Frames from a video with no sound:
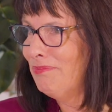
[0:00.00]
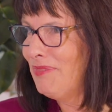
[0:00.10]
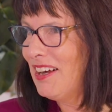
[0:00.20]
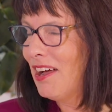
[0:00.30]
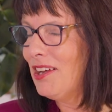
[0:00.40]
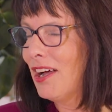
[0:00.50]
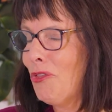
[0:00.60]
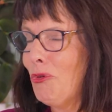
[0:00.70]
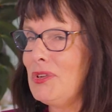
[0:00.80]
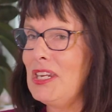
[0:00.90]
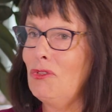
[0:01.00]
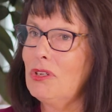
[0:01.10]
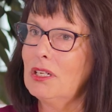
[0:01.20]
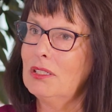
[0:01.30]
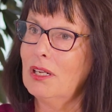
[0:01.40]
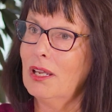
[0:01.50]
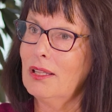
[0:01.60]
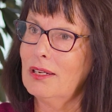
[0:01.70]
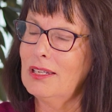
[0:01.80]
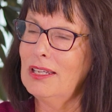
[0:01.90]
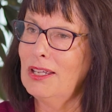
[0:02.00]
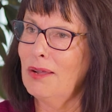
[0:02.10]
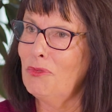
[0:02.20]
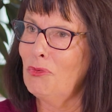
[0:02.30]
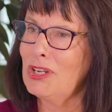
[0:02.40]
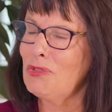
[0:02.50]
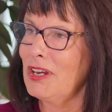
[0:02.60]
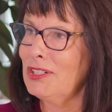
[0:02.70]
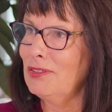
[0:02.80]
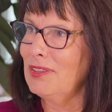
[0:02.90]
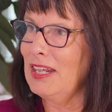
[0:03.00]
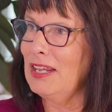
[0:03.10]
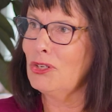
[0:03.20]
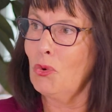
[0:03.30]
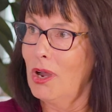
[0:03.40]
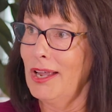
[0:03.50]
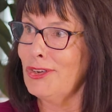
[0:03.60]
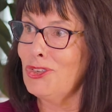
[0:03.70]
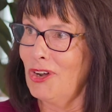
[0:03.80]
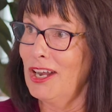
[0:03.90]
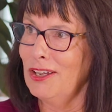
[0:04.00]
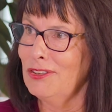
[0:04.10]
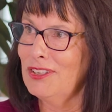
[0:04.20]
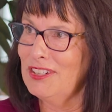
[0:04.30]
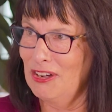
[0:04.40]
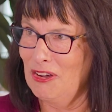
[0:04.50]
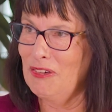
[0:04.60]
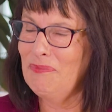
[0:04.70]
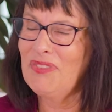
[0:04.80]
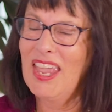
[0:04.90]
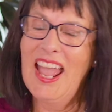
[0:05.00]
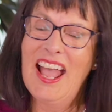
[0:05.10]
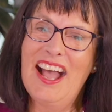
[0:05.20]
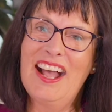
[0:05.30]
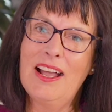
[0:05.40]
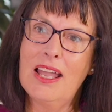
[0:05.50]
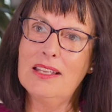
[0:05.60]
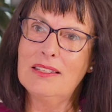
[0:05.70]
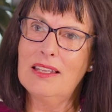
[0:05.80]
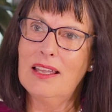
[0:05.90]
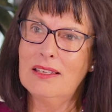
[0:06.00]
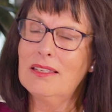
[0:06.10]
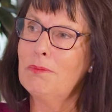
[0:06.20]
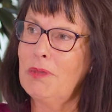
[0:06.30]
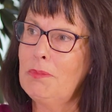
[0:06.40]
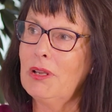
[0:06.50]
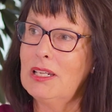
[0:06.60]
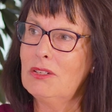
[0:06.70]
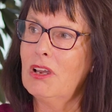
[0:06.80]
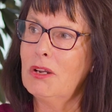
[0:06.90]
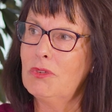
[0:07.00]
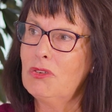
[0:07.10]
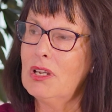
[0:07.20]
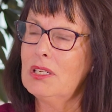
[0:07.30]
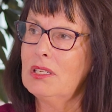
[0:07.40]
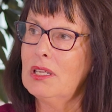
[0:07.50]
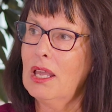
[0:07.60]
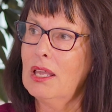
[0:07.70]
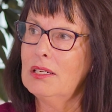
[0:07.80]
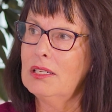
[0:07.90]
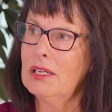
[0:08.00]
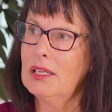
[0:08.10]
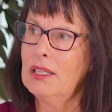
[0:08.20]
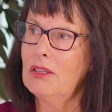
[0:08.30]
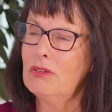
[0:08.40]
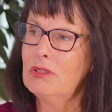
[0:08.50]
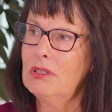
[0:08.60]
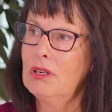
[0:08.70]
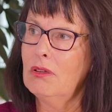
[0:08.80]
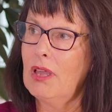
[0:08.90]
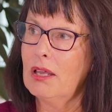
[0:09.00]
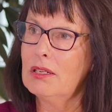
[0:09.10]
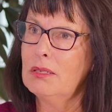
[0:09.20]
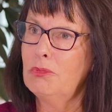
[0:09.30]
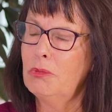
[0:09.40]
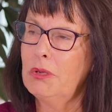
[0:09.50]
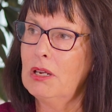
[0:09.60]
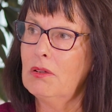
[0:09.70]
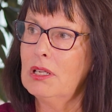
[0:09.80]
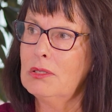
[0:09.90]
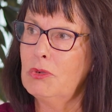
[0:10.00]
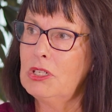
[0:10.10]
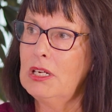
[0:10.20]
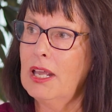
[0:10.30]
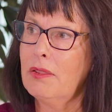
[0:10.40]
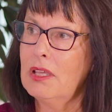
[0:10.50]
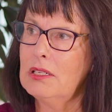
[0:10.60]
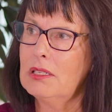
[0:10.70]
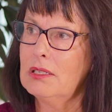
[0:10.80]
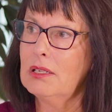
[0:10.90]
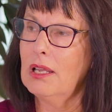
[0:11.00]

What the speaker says: but I thought it was interesting today that he resurrected his quiet Australians, as the people he's trying to address, and in those outer suburban areas, which he now thinks